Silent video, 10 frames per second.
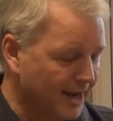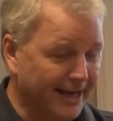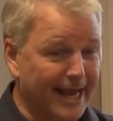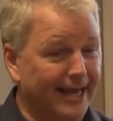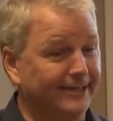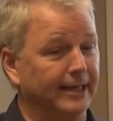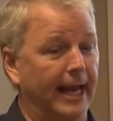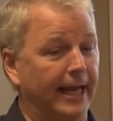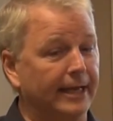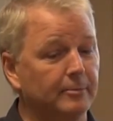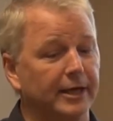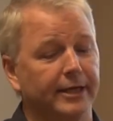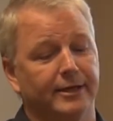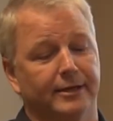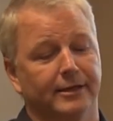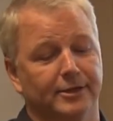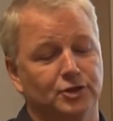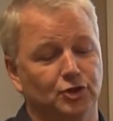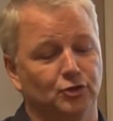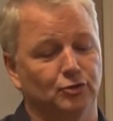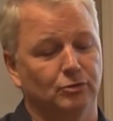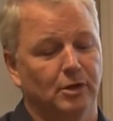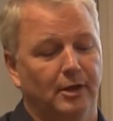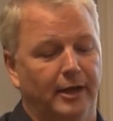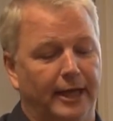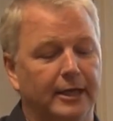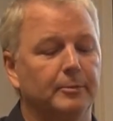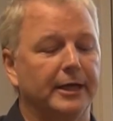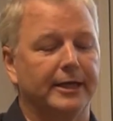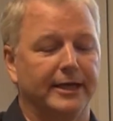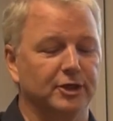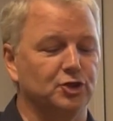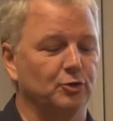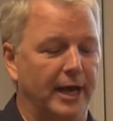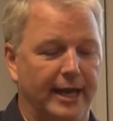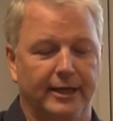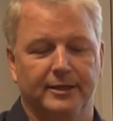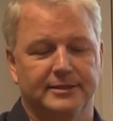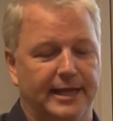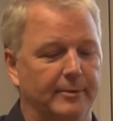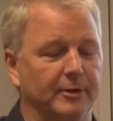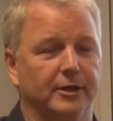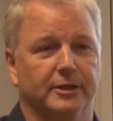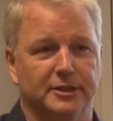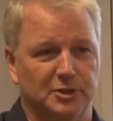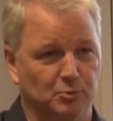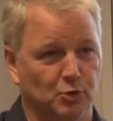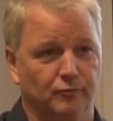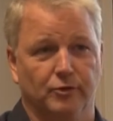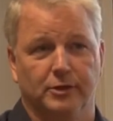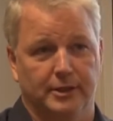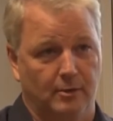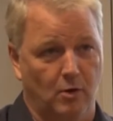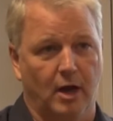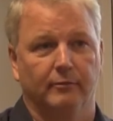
Again, anybody can issue any statement of disapproval that they want,